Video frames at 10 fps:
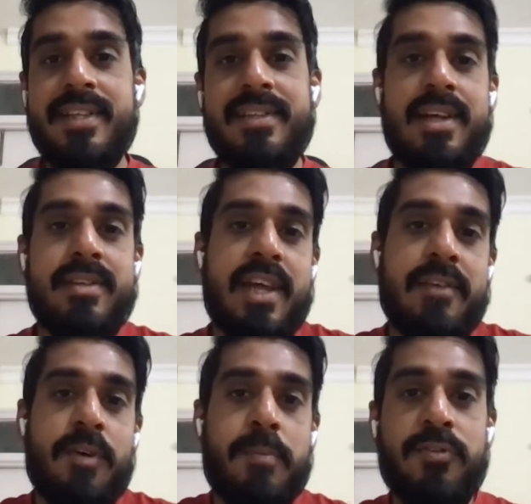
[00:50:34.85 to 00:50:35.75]

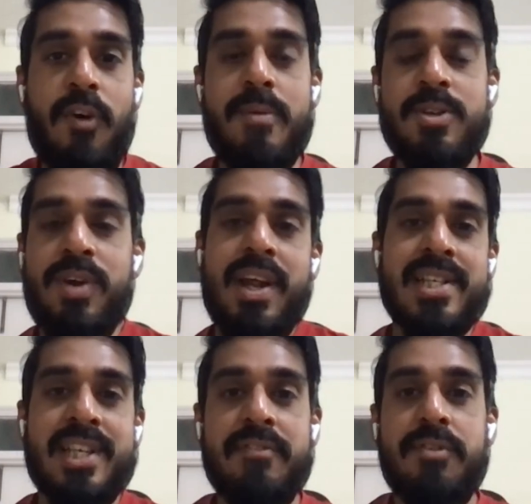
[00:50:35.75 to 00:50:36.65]
That for performance, we are
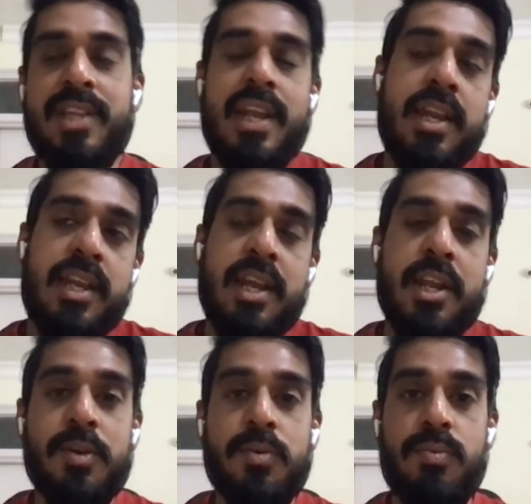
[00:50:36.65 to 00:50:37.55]
asking for that I need
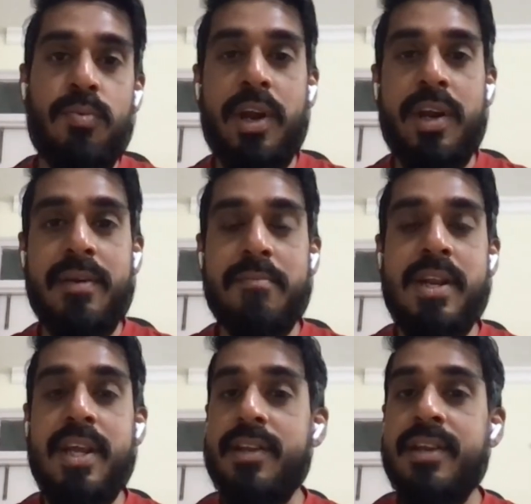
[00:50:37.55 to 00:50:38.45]
another 1
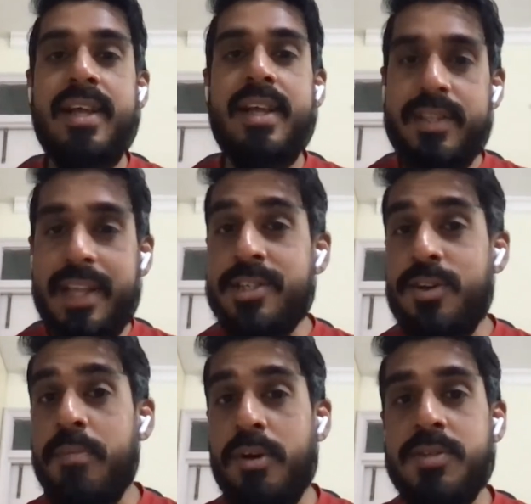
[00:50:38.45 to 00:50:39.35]
million. That's
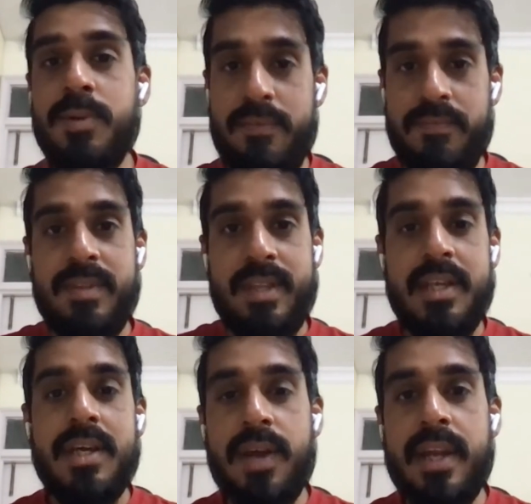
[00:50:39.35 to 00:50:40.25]
not possible,
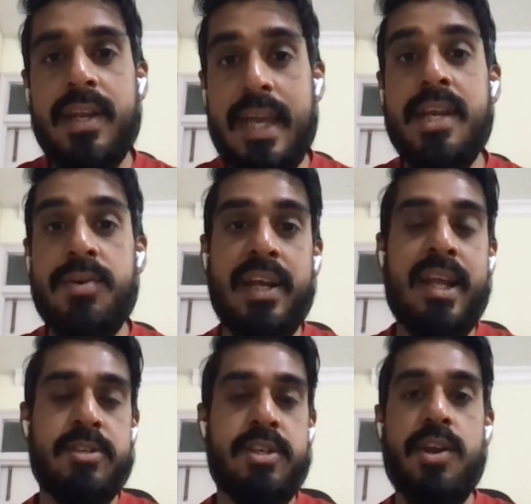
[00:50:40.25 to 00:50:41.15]
right? In a
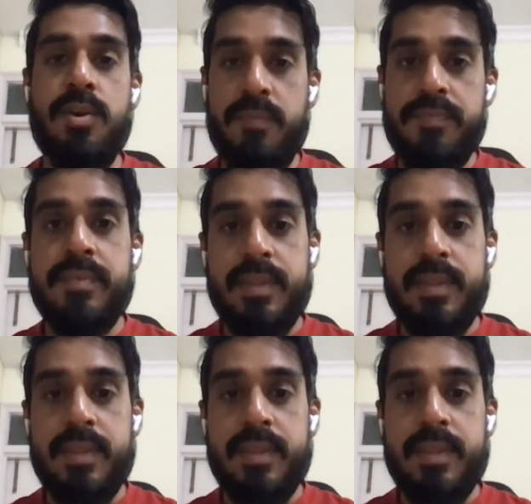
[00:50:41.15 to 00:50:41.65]
real-time scenario.